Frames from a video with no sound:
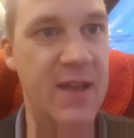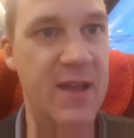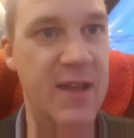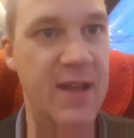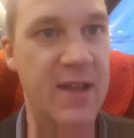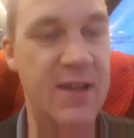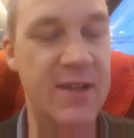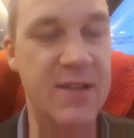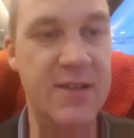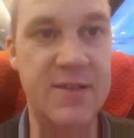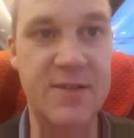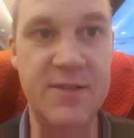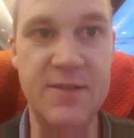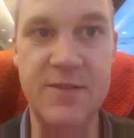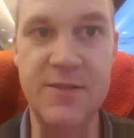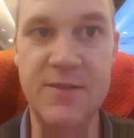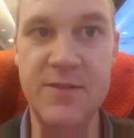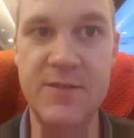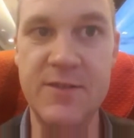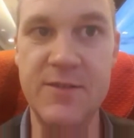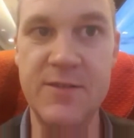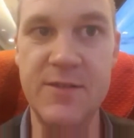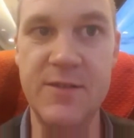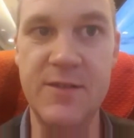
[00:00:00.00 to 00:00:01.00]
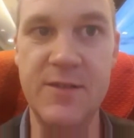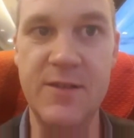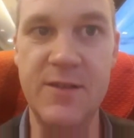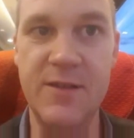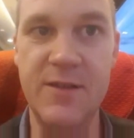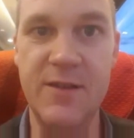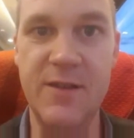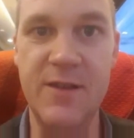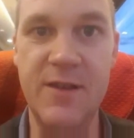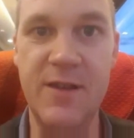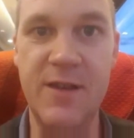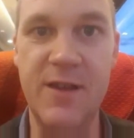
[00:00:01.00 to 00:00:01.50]
is,
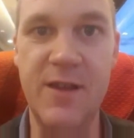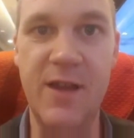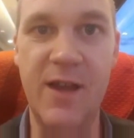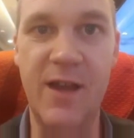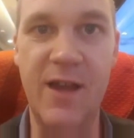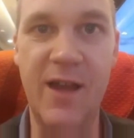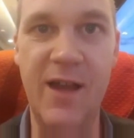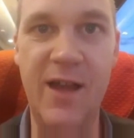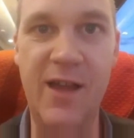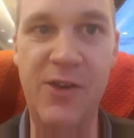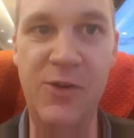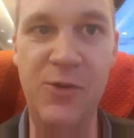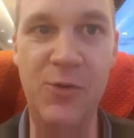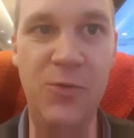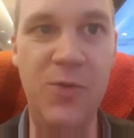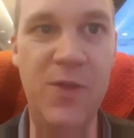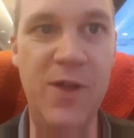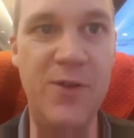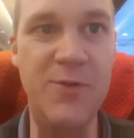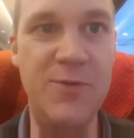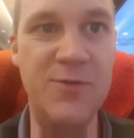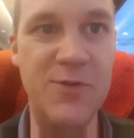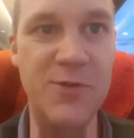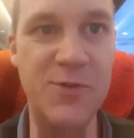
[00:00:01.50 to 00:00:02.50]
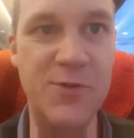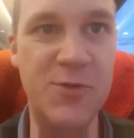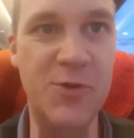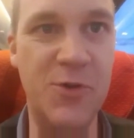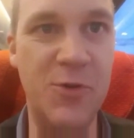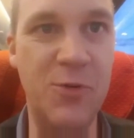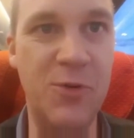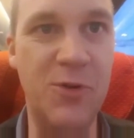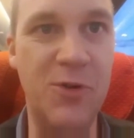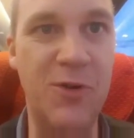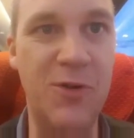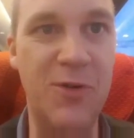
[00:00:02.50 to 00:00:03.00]
and all those who
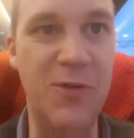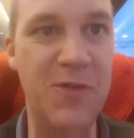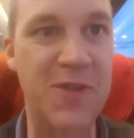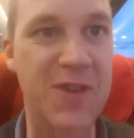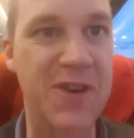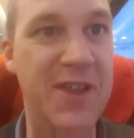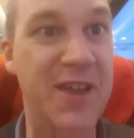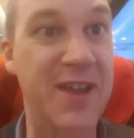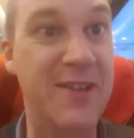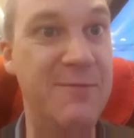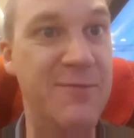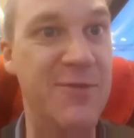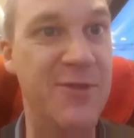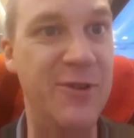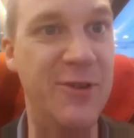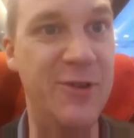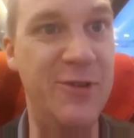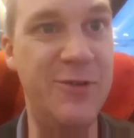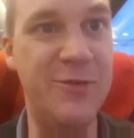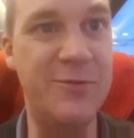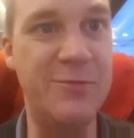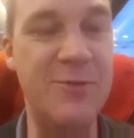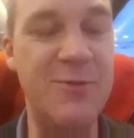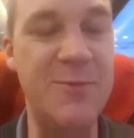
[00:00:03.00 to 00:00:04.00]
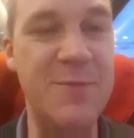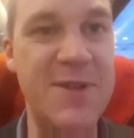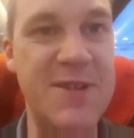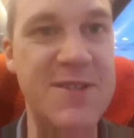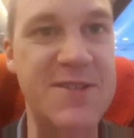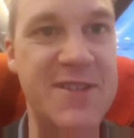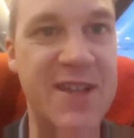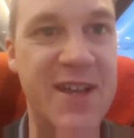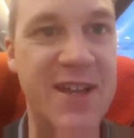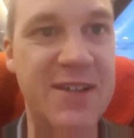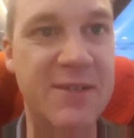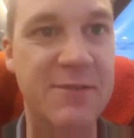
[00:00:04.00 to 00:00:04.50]
call on the name of the Lord will be
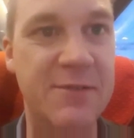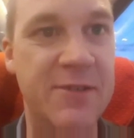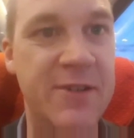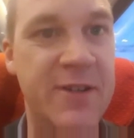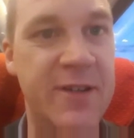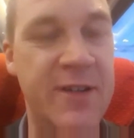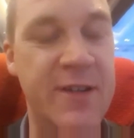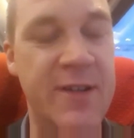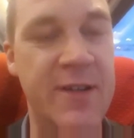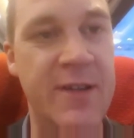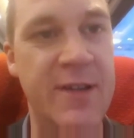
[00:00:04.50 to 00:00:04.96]
saved.